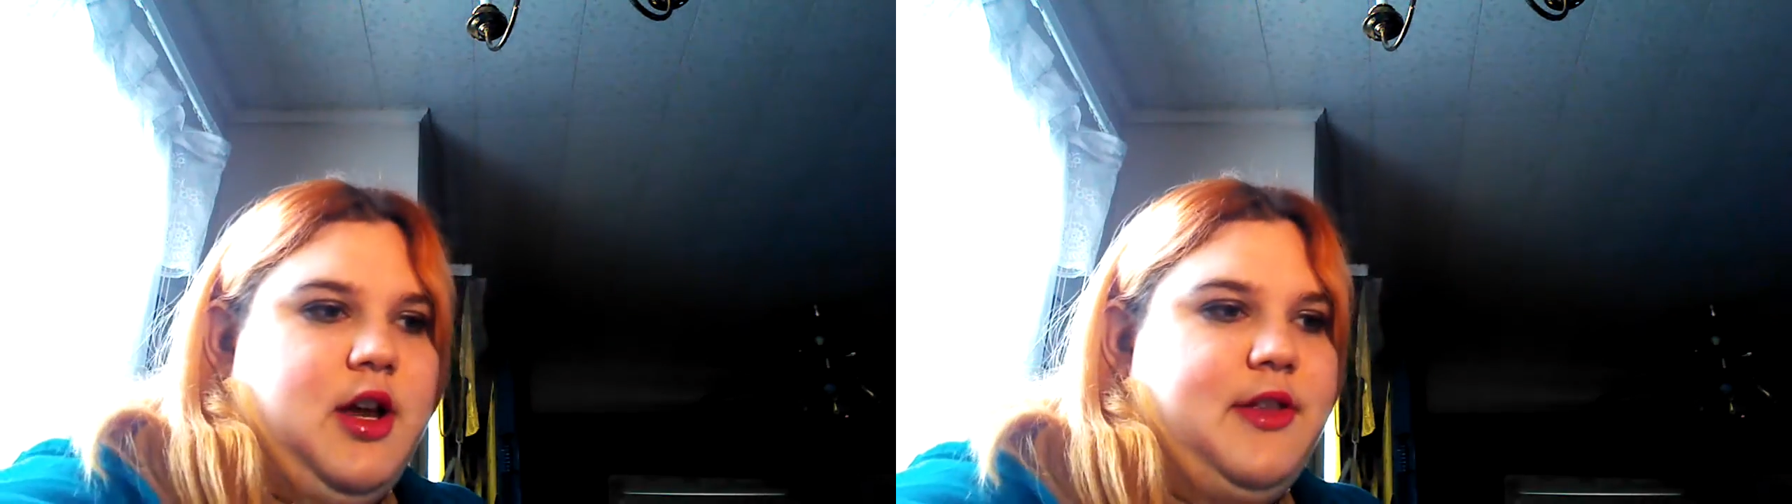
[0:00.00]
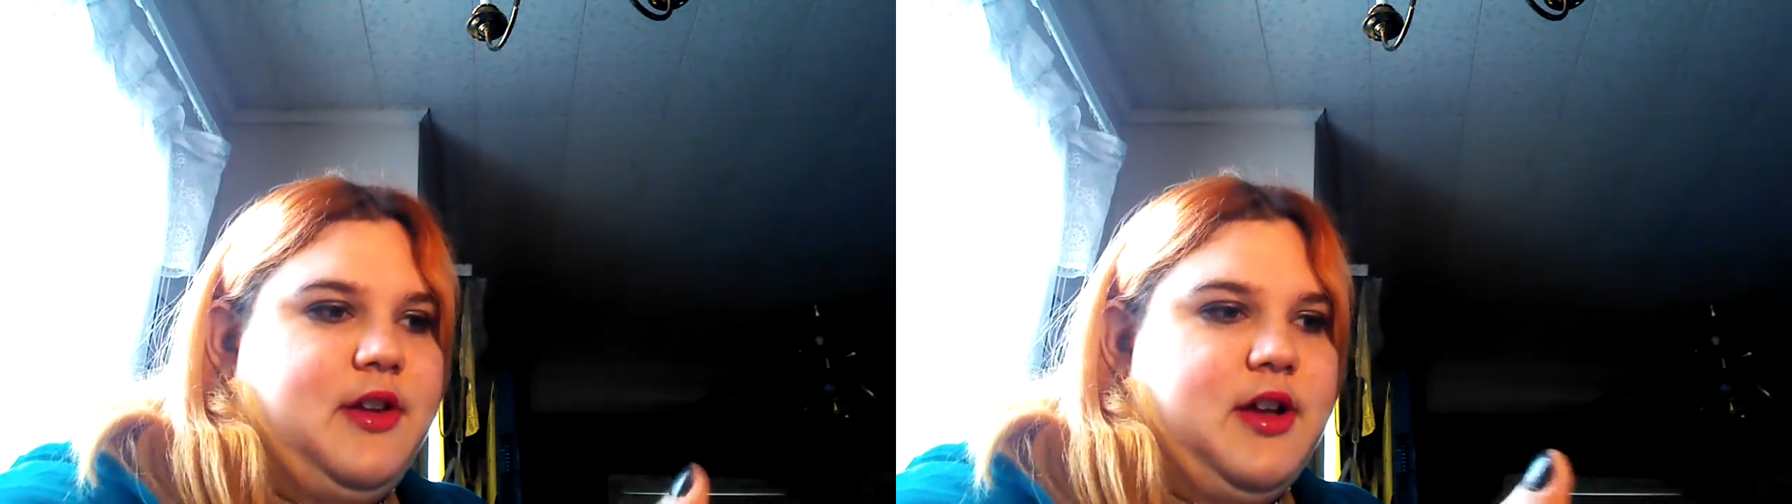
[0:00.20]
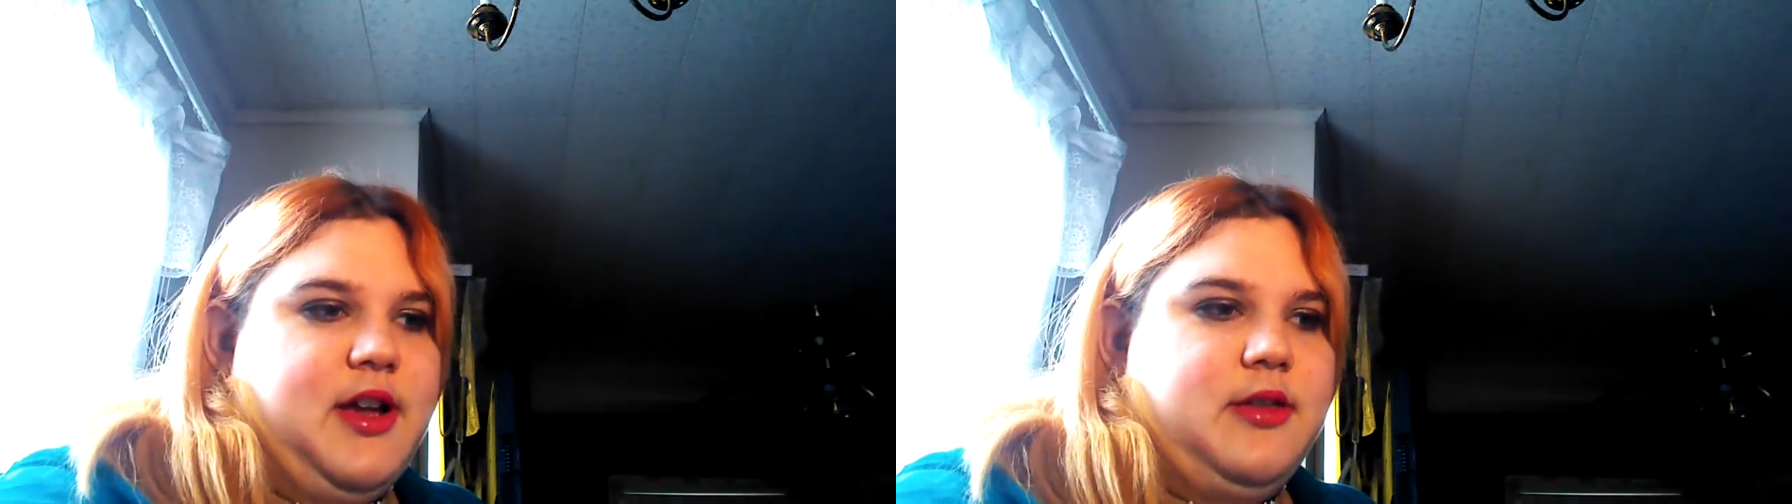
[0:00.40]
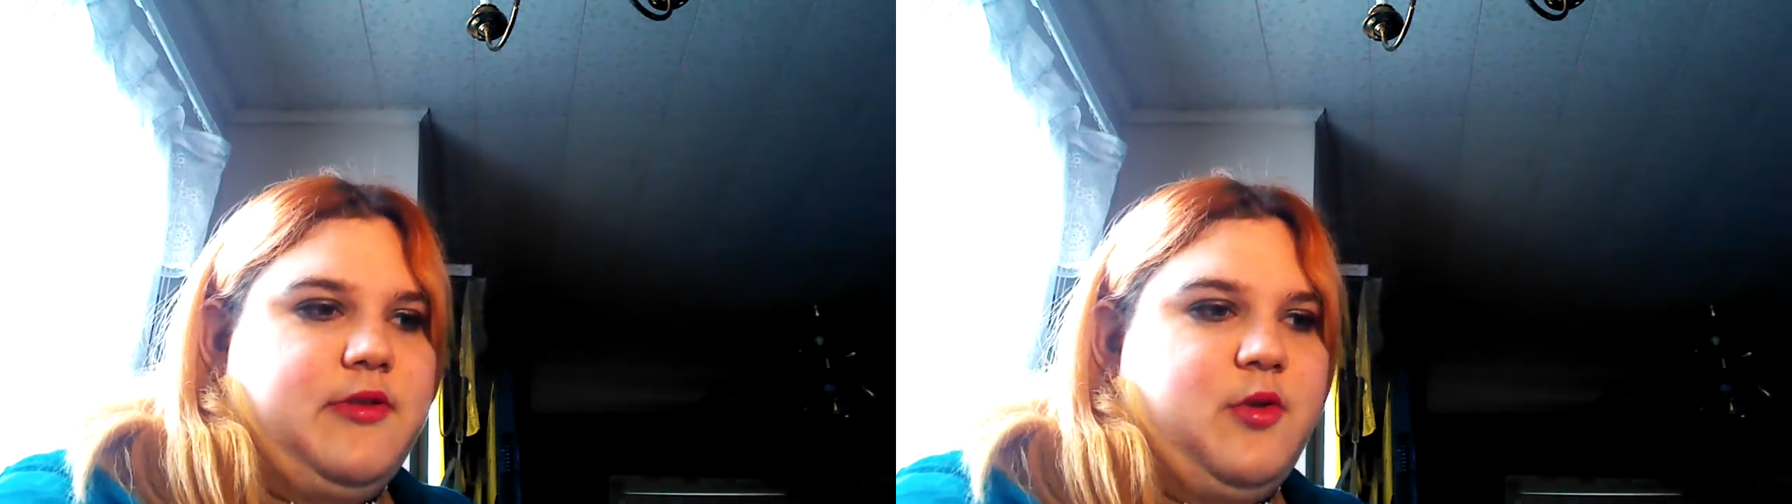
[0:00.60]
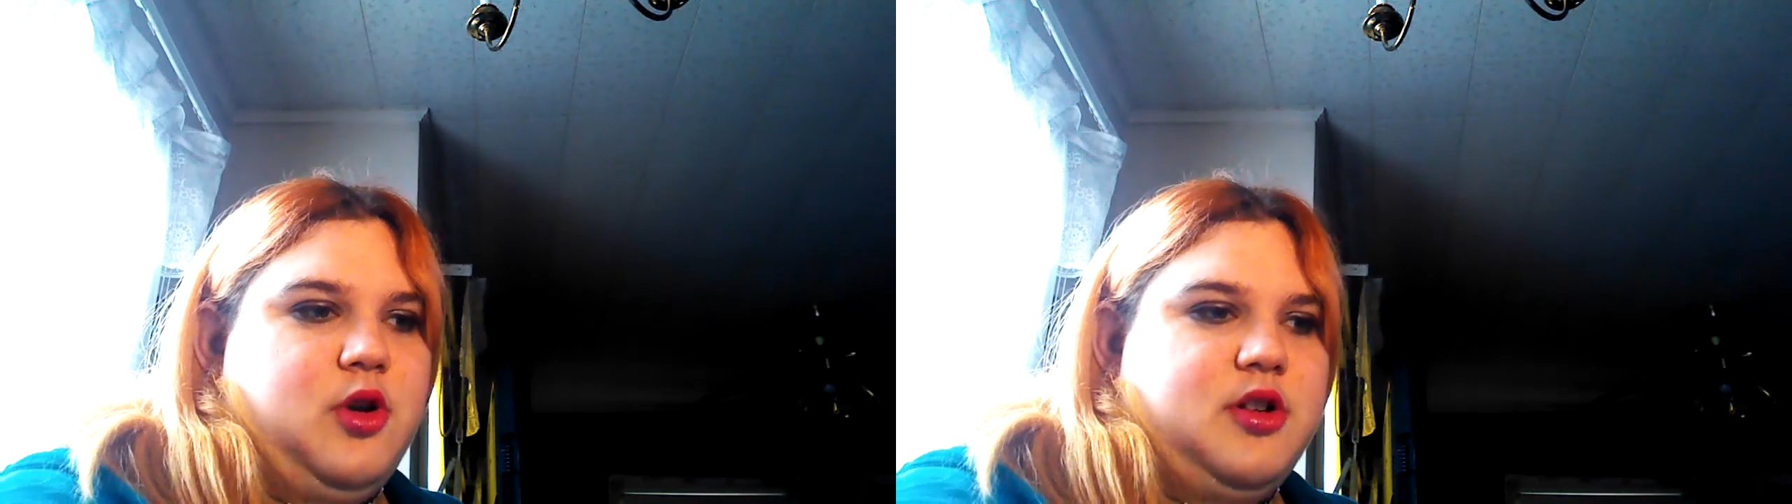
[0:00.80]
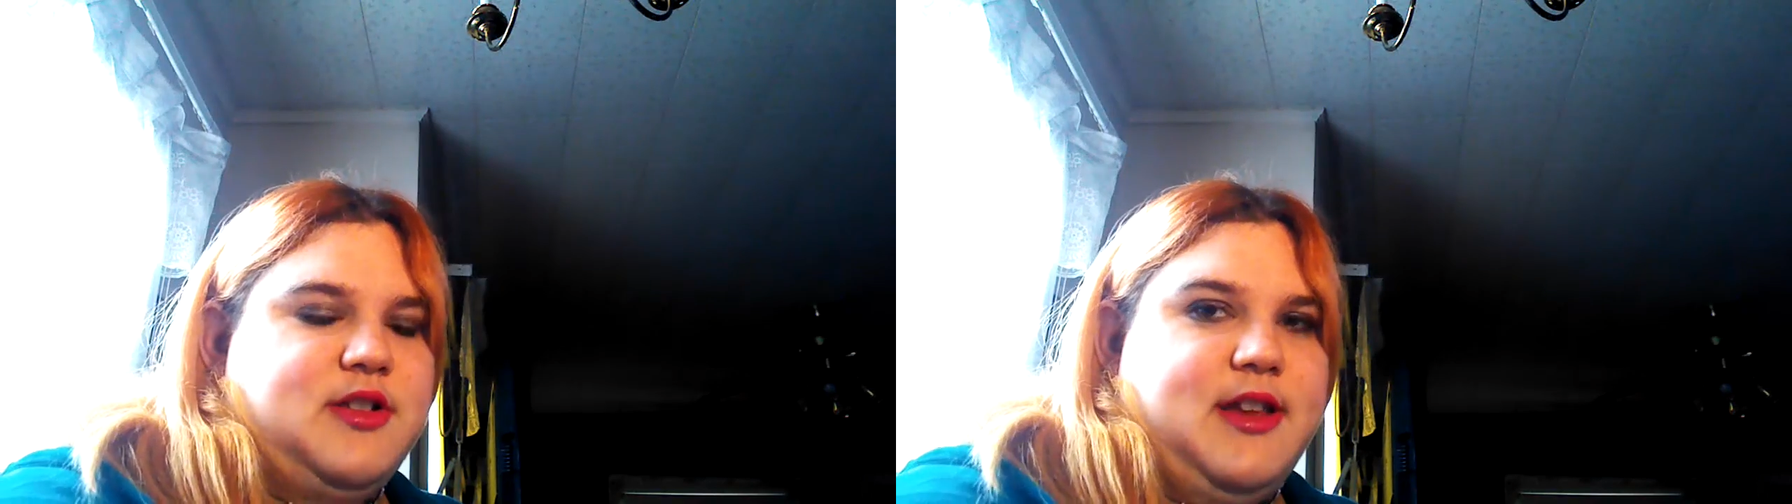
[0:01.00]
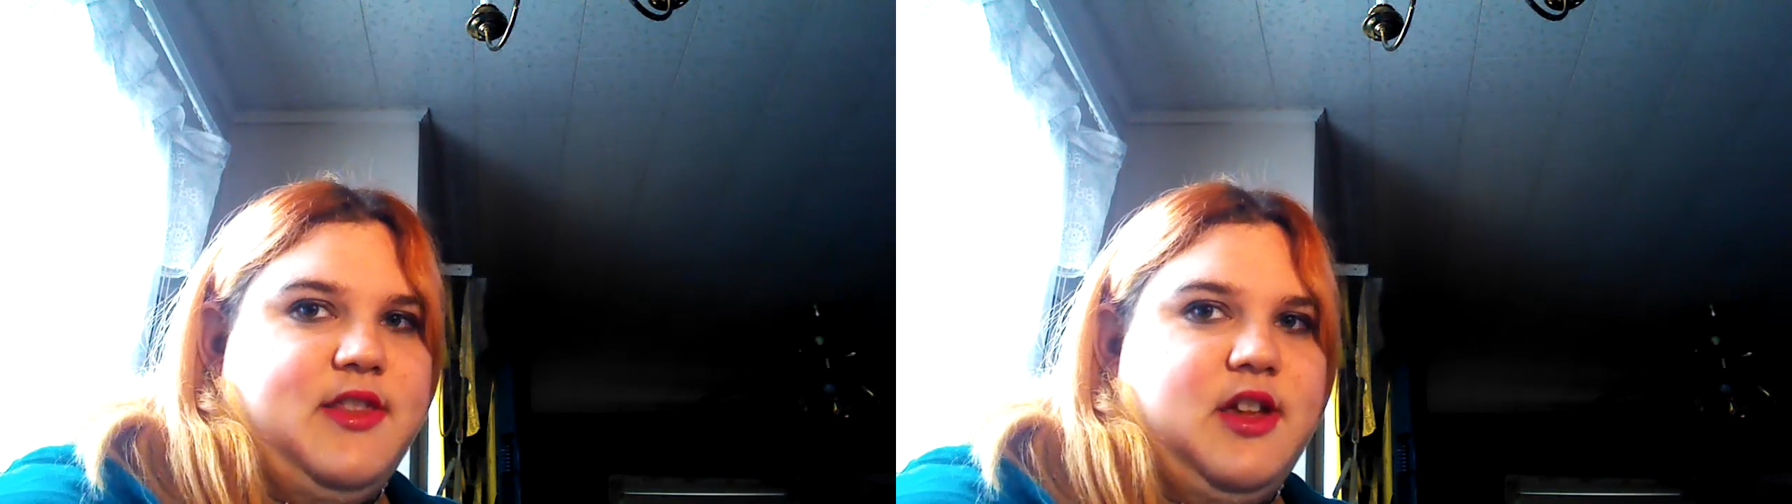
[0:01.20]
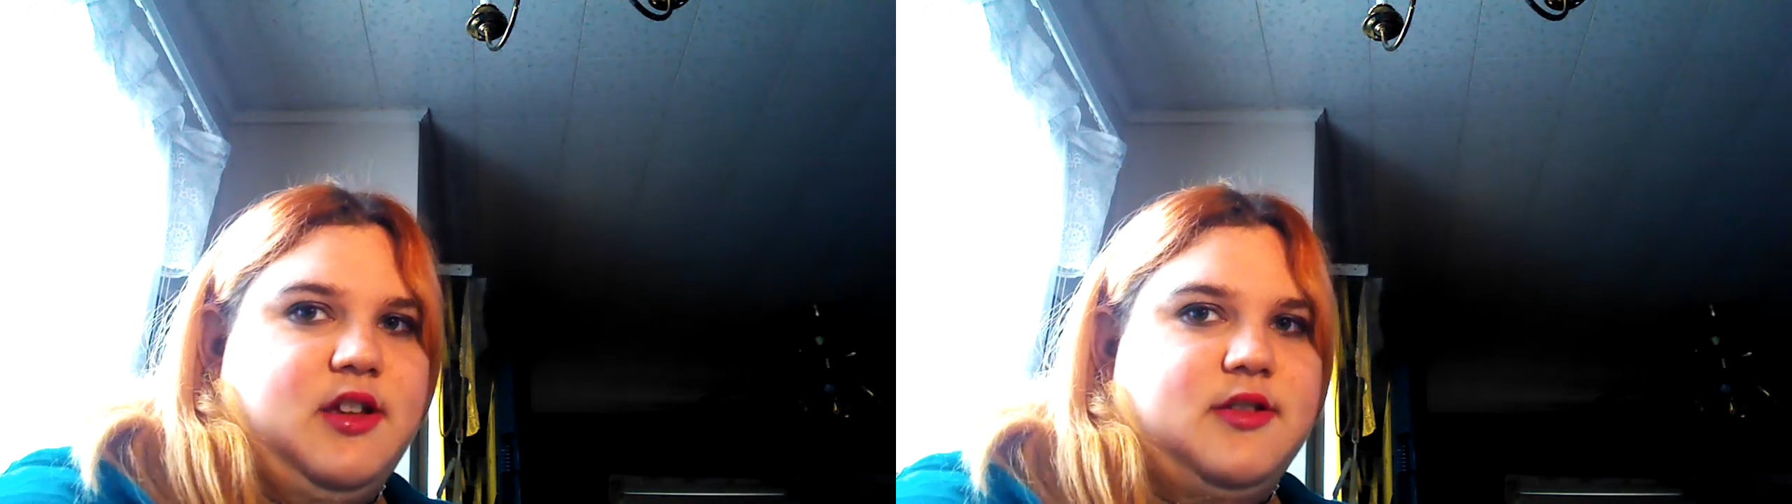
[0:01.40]
And then I got the four
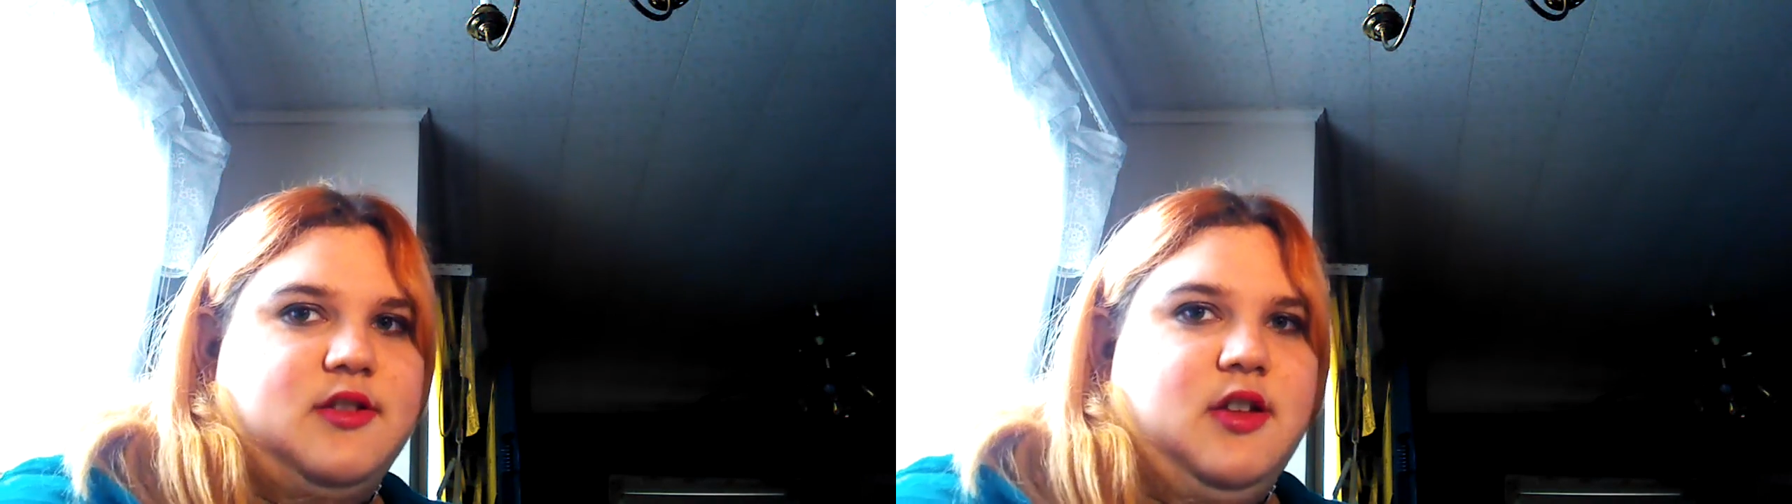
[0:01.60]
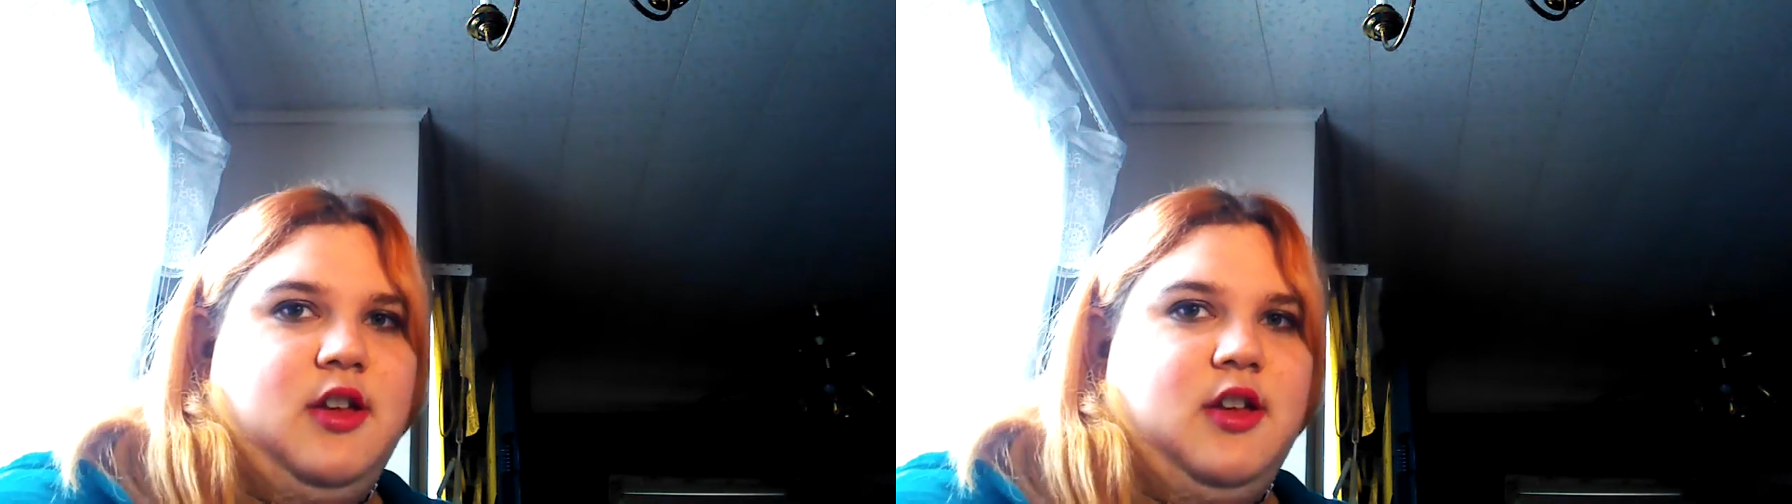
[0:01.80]
things.